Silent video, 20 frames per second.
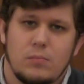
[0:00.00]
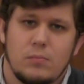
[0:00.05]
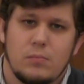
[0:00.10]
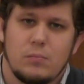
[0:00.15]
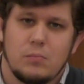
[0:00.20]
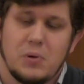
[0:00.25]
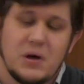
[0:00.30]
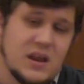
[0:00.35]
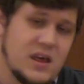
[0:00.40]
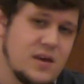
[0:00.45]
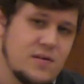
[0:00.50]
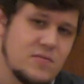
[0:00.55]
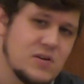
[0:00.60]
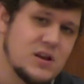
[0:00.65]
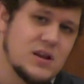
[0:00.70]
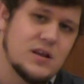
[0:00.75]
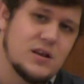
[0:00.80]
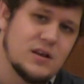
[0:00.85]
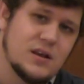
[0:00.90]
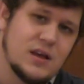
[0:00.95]
But even
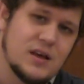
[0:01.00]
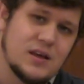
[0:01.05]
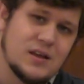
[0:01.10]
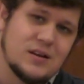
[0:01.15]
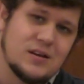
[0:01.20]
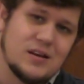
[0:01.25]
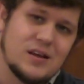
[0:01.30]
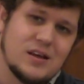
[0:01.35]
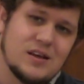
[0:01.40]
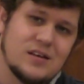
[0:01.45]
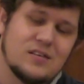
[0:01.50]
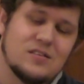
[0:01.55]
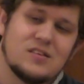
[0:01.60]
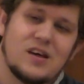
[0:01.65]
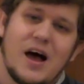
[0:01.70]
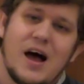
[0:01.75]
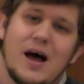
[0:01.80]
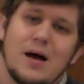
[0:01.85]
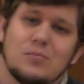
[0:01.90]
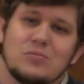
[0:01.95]
in
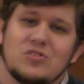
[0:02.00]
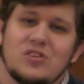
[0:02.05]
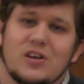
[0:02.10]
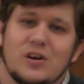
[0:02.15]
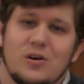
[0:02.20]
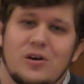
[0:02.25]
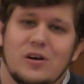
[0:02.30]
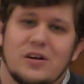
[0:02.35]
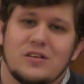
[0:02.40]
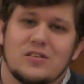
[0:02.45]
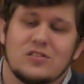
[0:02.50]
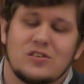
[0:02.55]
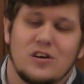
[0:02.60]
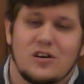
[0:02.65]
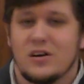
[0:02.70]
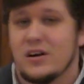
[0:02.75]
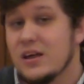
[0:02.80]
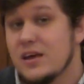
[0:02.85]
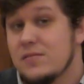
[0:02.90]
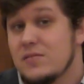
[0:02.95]
times that are
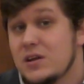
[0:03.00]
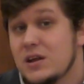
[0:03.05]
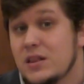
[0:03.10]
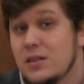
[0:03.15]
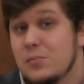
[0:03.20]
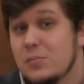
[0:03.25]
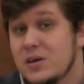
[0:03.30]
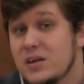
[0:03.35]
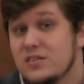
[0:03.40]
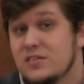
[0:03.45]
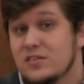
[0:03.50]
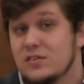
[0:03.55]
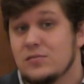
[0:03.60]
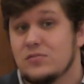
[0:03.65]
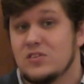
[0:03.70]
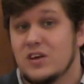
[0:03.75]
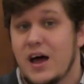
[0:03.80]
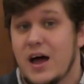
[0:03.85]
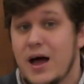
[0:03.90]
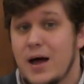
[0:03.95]
uncertain, even in the midst of
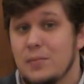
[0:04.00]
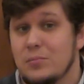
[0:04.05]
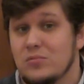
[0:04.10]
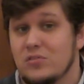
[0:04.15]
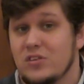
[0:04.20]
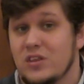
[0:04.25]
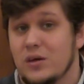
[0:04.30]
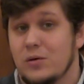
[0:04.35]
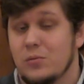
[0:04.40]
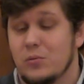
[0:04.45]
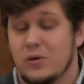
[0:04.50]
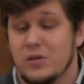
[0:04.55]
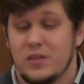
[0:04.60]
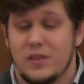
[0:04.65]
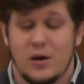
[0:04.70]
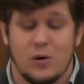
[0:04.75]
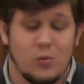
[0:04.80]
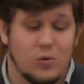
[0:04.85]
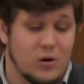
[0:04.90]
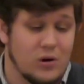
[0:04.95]
times that
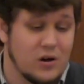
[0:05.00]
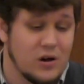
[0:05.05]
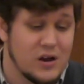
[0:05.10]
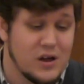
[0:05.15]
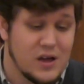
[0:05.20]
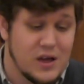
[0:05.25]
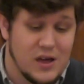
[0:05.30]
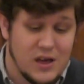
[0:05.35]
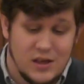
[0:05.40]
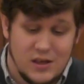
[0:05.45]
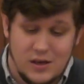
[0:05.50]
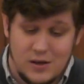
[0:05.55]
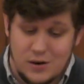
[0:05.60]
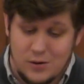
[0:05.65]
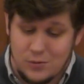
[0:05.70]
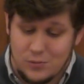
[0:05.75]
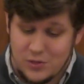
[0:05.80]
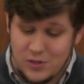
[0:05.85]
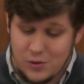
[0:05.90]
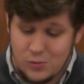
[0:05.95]
we're
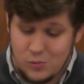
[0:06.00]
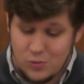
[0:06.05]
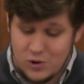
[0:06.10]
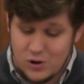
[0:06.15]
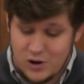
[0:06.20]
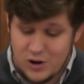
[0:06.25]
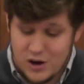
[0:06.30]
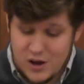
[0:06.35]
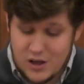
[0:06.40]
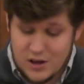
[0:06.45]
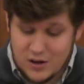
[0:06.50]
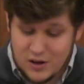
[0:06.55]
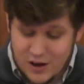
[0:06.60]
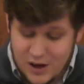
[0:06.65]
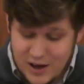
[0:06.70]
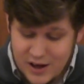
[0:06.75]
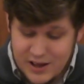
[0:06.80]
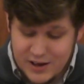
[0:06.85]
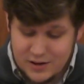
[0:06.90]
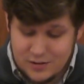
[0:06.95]

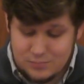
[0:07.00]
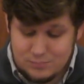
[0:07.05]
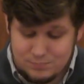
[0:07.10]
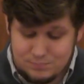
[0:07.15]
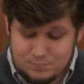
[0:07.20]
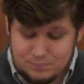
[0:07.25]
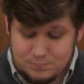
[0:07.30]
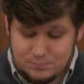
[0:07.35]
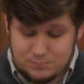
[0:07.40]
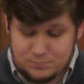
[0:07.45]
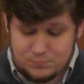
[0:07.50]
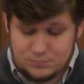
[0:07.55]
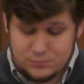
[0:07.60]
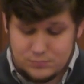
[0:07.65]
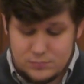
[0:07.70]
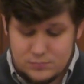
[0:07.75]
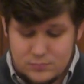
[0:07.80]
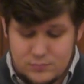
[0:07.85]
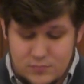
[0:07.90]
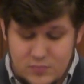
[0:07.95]
not
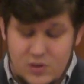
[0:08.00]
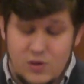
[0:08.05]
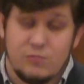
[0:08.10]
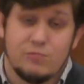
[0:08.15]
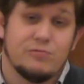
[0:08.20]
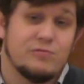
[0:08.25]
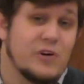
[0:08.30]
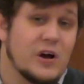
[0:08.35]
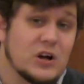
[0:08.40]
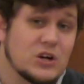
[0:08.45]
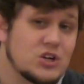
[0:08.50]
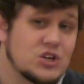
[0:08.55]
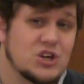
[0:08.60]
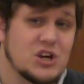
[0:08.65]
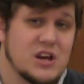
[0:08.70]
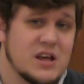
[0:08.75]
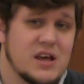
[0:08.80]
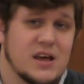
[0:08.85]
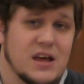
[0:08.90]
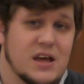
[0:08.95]

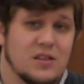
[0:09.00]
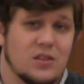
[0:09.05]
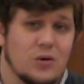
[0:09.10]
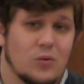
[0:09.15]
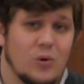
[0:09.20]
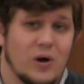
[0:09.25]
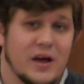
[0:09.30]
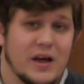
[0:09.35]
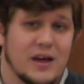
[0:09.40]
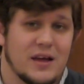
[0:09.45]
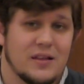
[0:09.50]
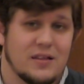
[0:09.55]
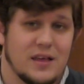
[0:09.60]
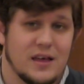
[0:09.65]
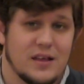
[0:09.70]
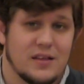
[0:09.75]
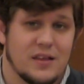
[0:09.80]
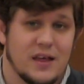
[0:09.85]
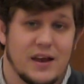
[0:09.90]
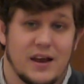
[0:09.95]
functioning in the way
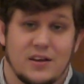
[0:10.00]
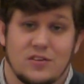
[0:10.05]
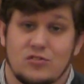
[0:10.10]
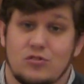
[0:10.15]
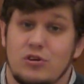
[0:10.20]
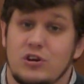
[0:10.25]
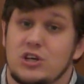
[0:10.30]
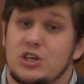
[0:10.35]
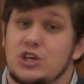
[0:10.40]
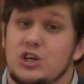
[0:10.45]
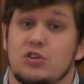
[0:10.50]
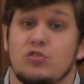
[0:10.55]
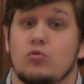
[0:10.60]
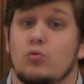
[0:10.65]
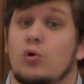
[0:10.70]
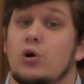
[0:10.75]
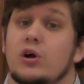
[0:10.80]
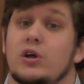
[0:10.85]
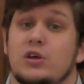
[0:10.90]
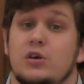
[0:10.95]
that as Christians
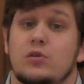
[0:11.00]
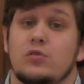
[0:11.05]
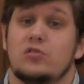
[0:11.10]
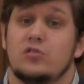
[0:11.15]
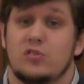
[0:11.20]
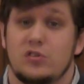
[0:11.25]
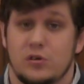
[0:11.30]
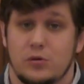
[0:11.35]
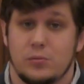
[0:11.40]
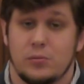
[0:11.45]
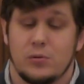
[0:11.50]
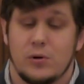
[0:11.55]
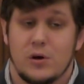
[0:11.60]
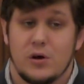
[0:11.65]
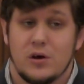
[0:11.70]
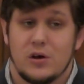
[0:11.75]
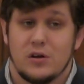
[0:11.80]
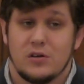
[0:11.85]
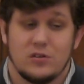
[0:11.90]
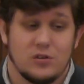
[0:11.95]
we're used
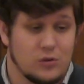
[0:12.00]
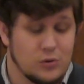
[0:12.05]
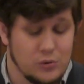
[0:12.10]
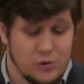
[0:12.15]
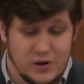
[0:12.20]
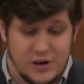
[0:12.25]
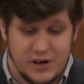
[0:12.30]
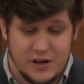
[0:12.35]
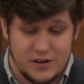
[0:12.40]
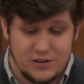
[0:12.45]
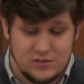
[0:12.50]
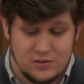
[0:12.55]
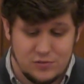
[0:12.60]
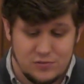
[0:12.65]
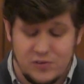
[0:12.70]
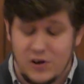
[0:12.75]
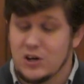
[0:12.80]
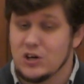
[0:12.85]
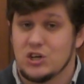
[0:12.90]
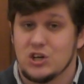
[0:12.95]
to
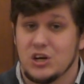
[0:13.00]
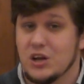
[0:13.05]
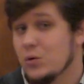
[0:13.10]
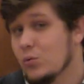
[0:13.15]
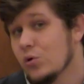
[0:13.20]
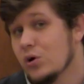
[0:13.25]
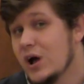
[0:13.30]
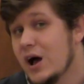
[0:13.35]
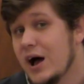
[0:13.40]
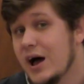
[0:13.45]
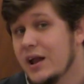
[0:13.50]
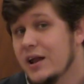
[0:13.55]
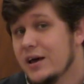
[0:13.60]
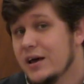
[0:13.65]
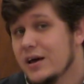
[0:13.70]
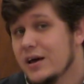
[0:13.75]
functioning, we're not